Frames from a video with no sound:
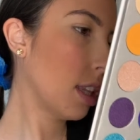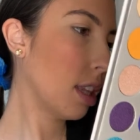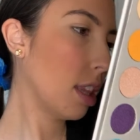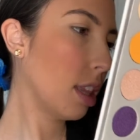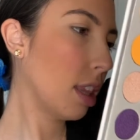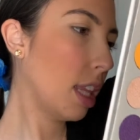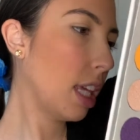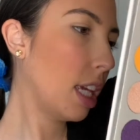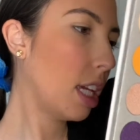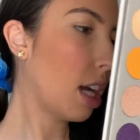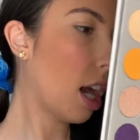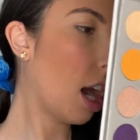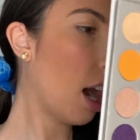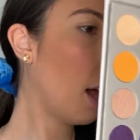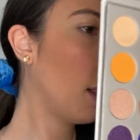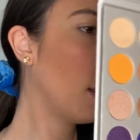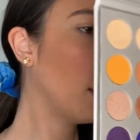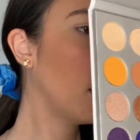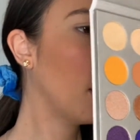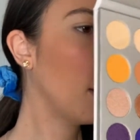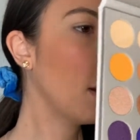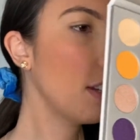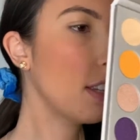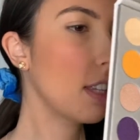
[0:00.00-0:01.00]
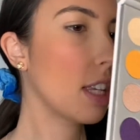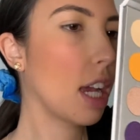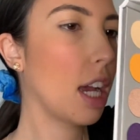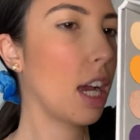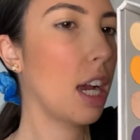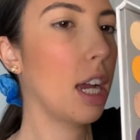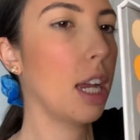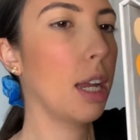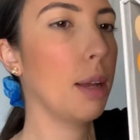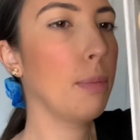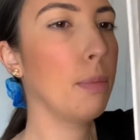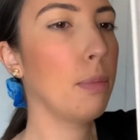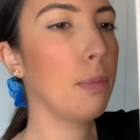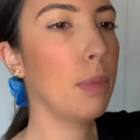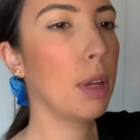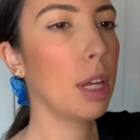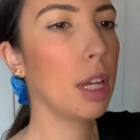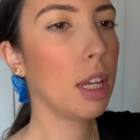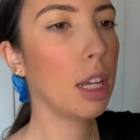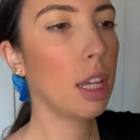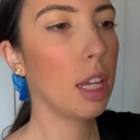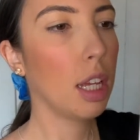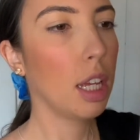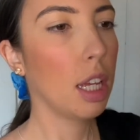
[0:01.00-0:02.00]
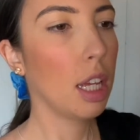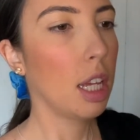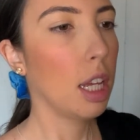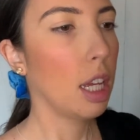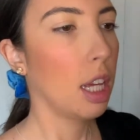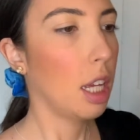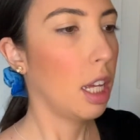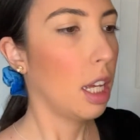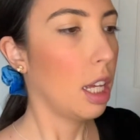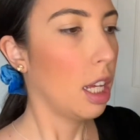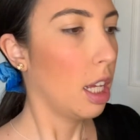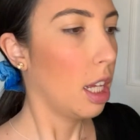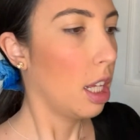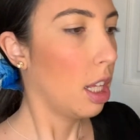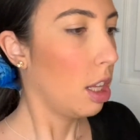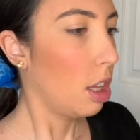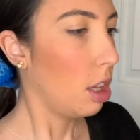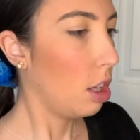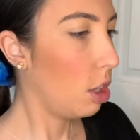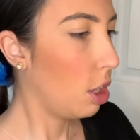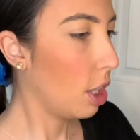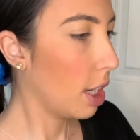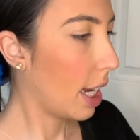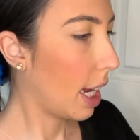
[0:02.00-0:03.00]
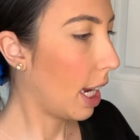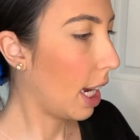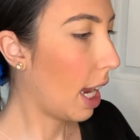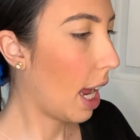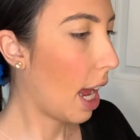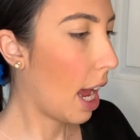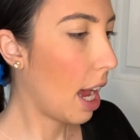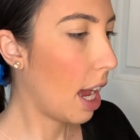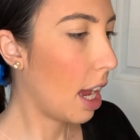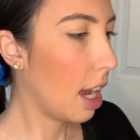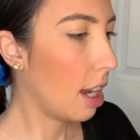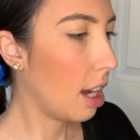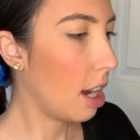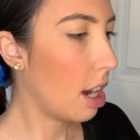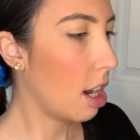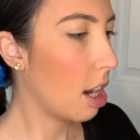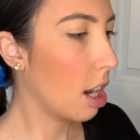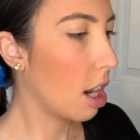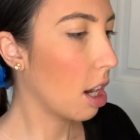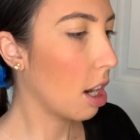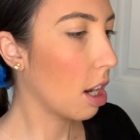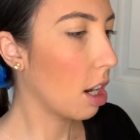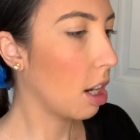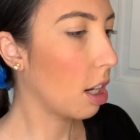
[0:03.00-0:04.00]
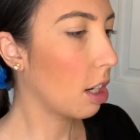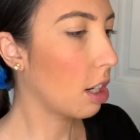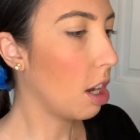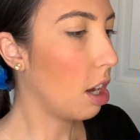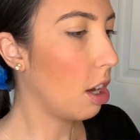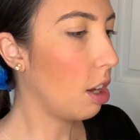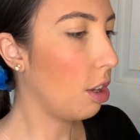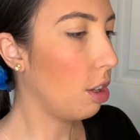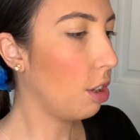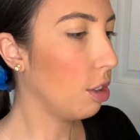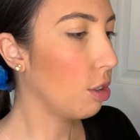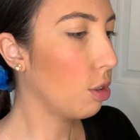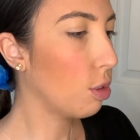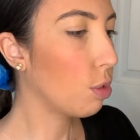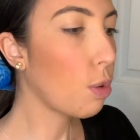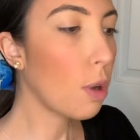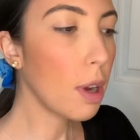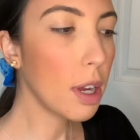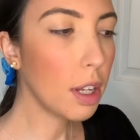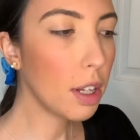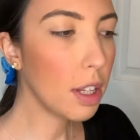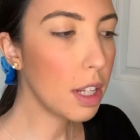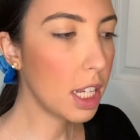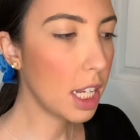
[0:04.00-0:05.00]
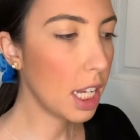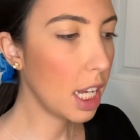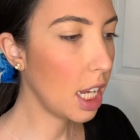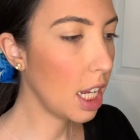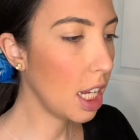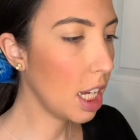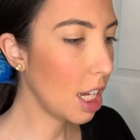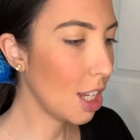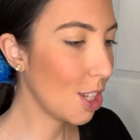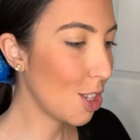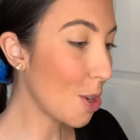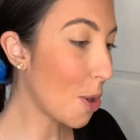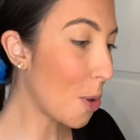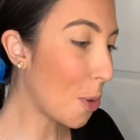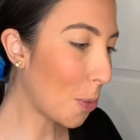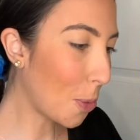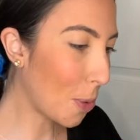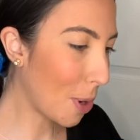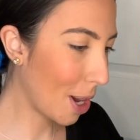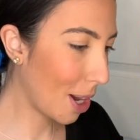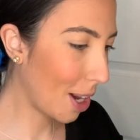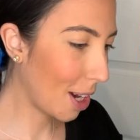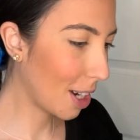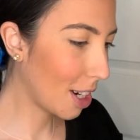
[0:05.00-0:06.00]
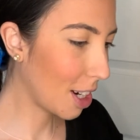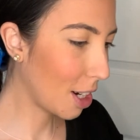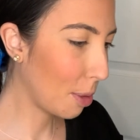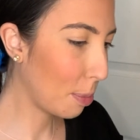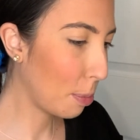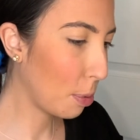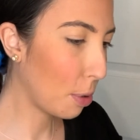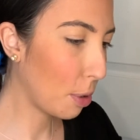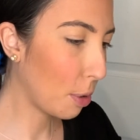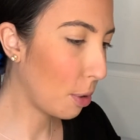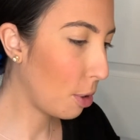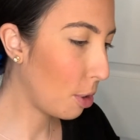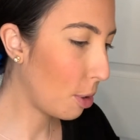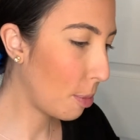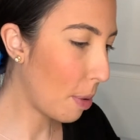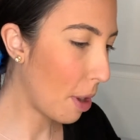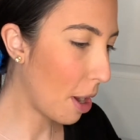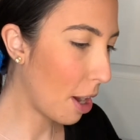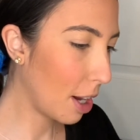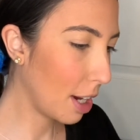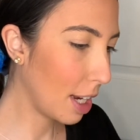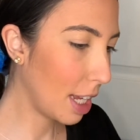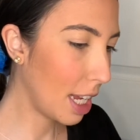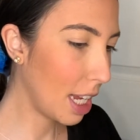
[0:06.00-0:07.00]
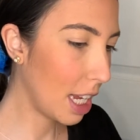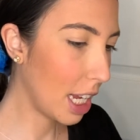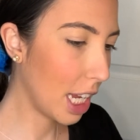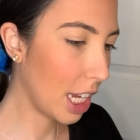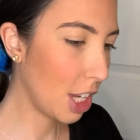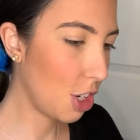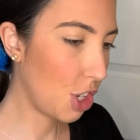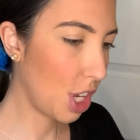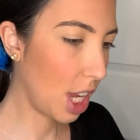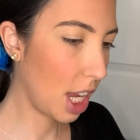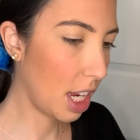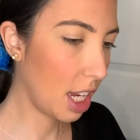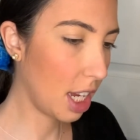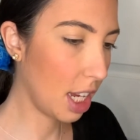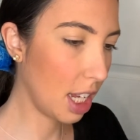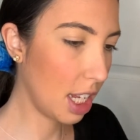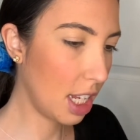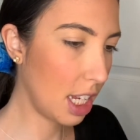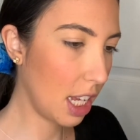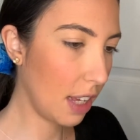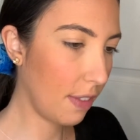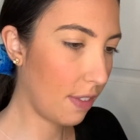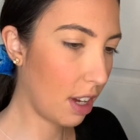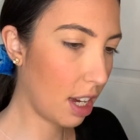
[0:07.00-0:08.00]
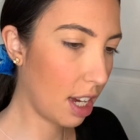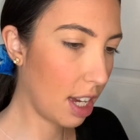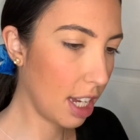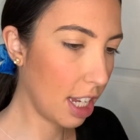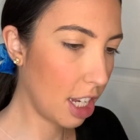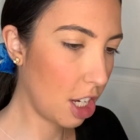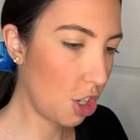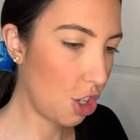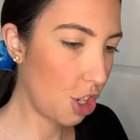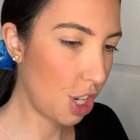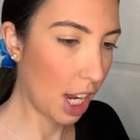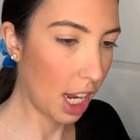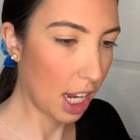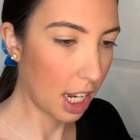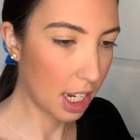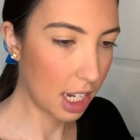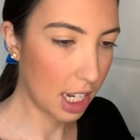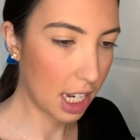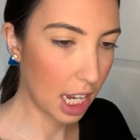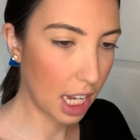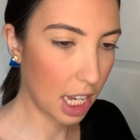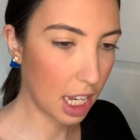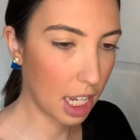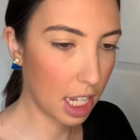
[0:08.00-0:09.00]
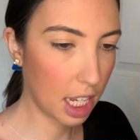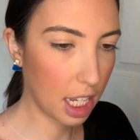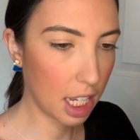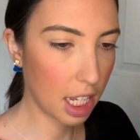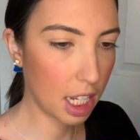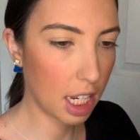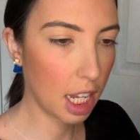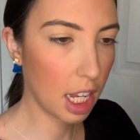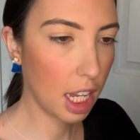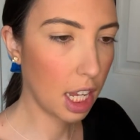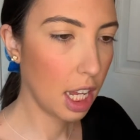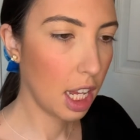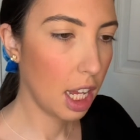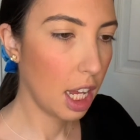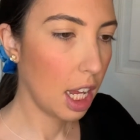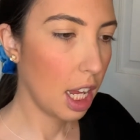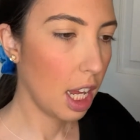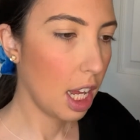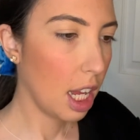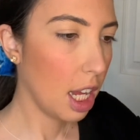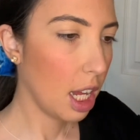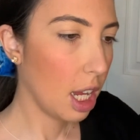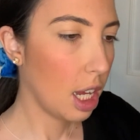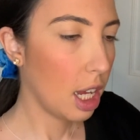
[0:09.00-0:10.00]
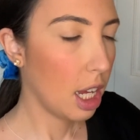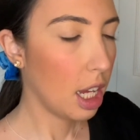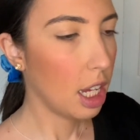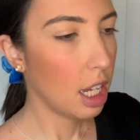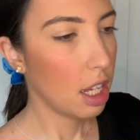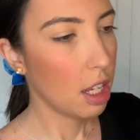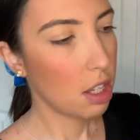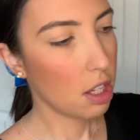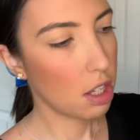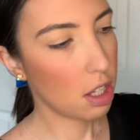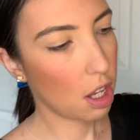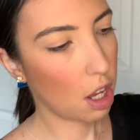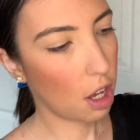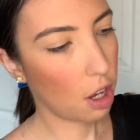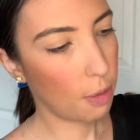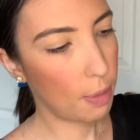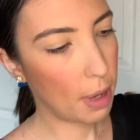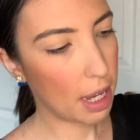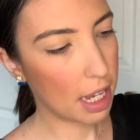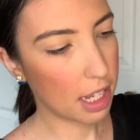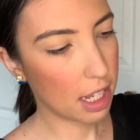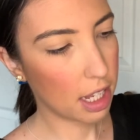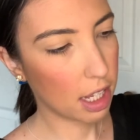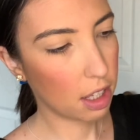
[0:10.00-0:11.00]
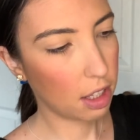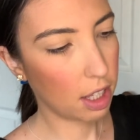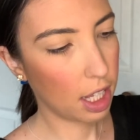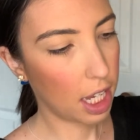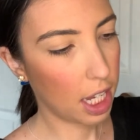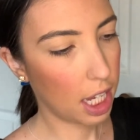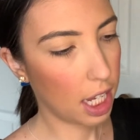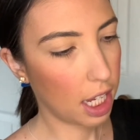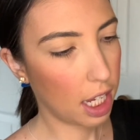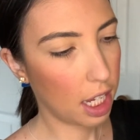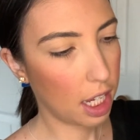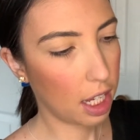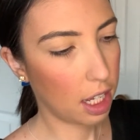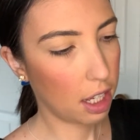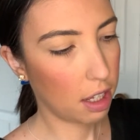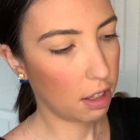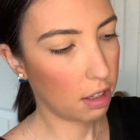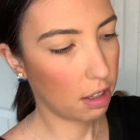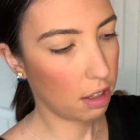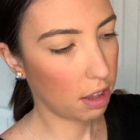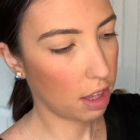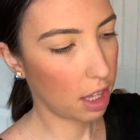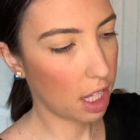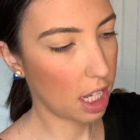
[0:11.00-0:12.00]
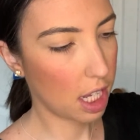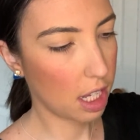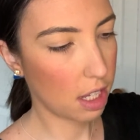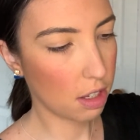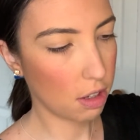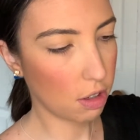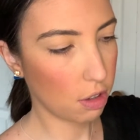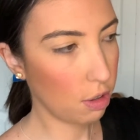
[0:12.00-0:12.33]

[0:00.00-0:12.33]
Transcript: the colors I'm looking at are called Royalty, Twerk, Pool Party, Jada, Diva, Enchanted. So basically these,